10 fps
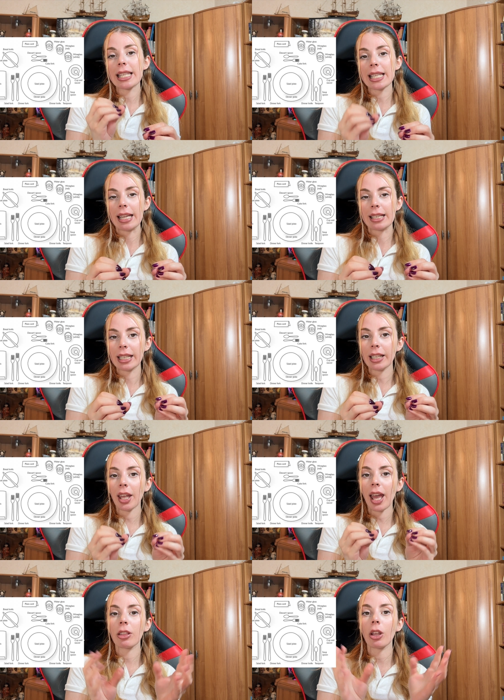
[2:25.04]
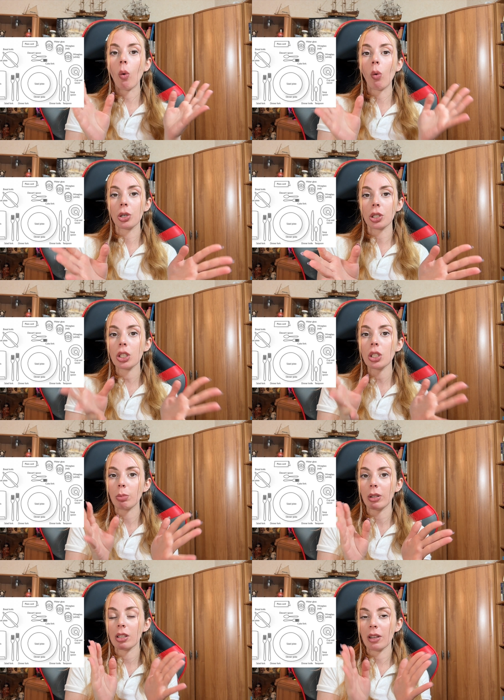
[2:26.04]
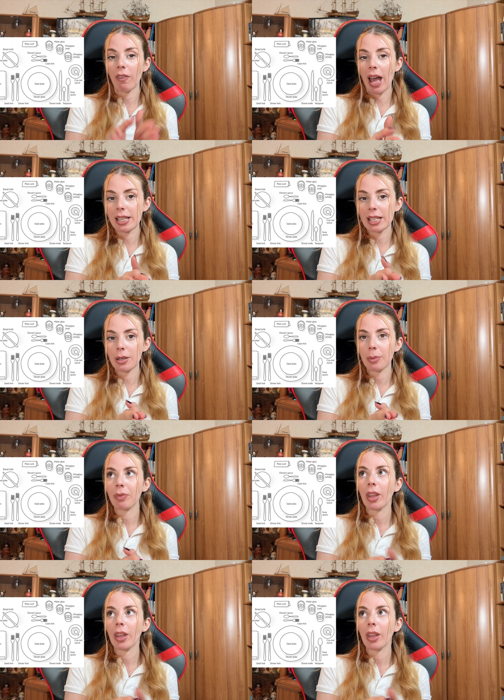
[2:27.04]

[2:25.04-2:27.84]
setting and the order to build it fast.